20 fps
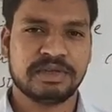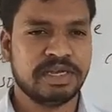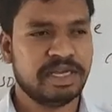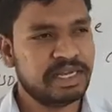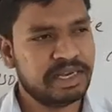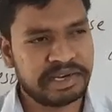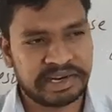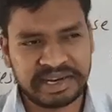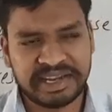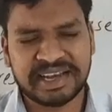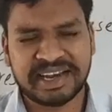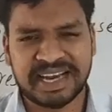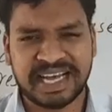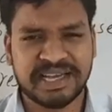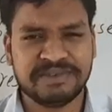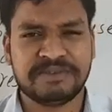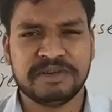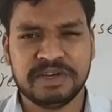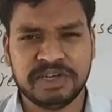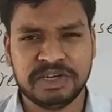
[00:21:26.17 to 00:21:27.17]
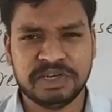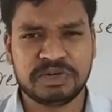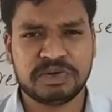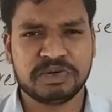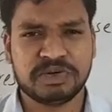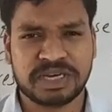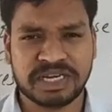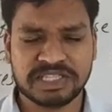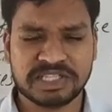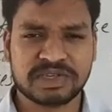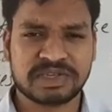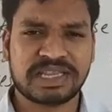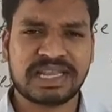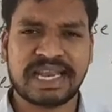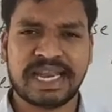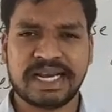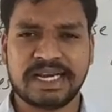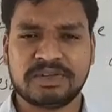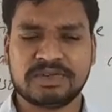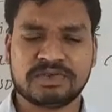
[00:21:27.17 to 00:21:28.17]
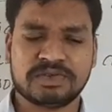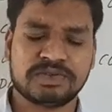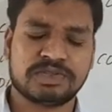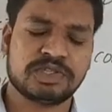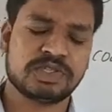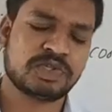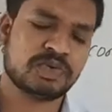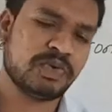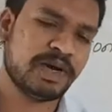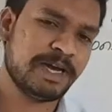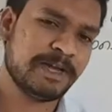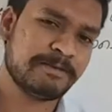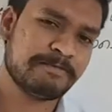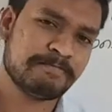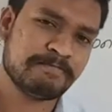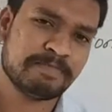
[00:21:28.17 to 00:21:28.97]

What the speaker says: In real life, you need to conserve the land resources. Why?